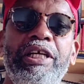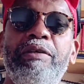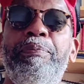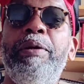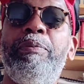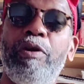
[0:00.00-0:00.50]

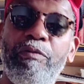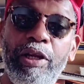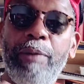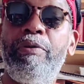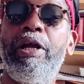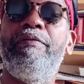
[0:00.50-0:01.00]
changes, people are
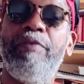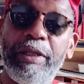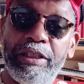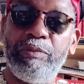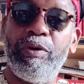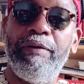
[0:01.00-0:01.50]
liberated from
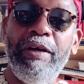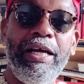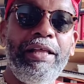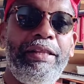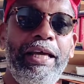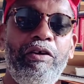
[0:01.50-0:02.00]
this, whatever,
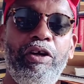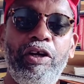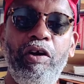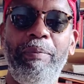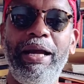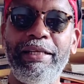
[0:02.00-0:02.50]
they're going to
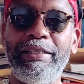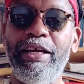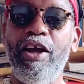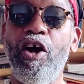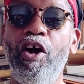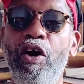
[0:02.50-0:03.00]
come back and
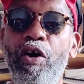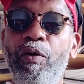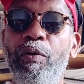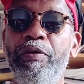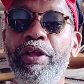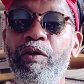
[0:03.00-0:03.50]
say,
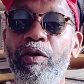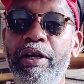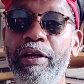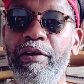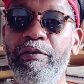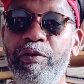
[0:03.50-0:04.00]
oh, they're going
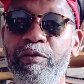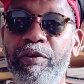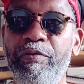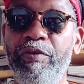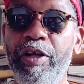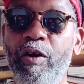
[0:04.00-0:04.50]
to
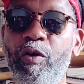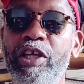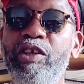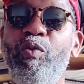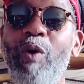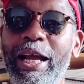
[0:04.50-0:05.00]
revere
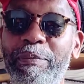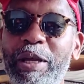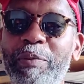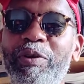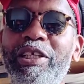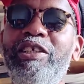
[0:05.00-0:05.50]
these white
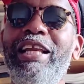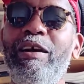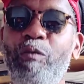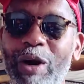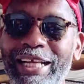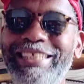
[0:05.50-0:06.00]
people, these like
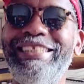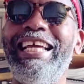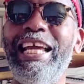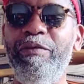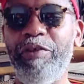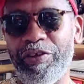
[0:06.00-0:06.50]
white
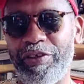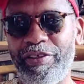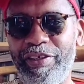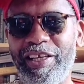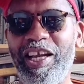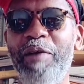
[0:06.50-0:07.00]
saviors
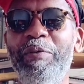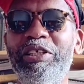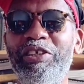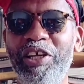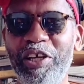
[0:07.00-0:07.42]
that came into